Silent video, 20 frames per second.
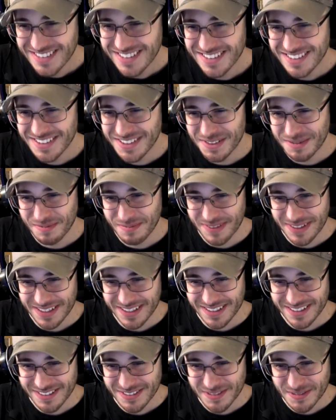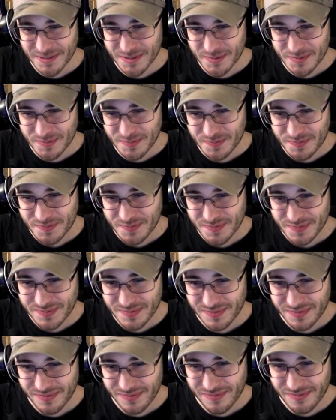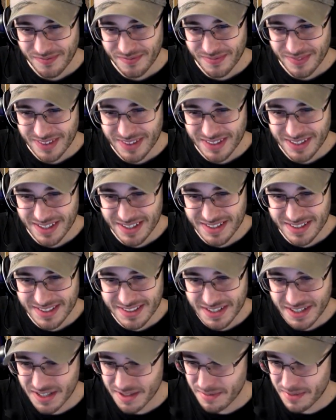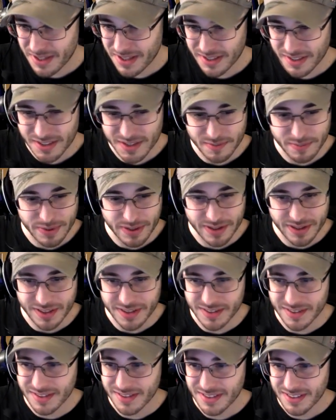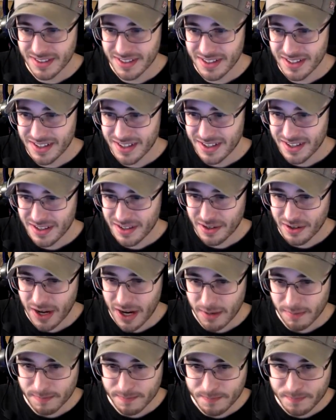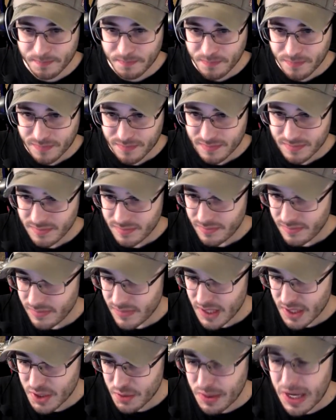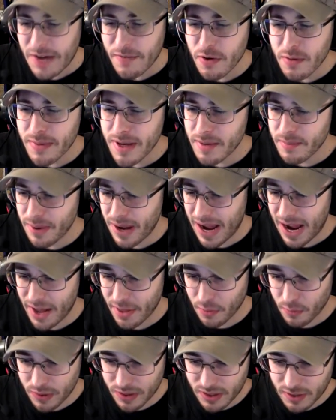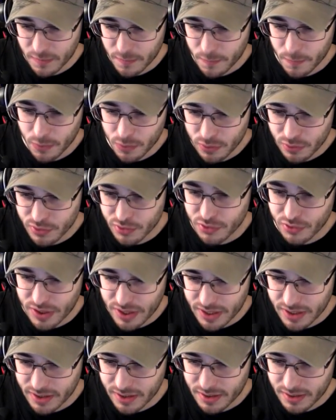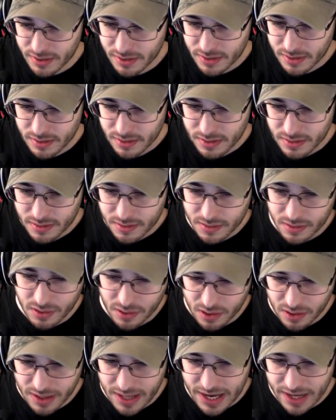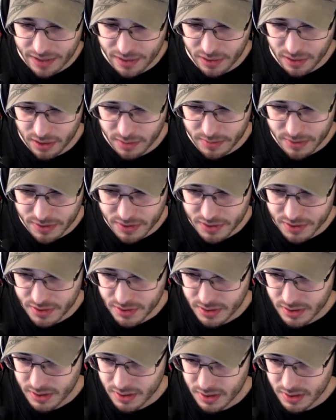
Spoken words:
Oh, man. This is going to be an experience. Okay. So we have our main path. We need food, drink, all that garbage.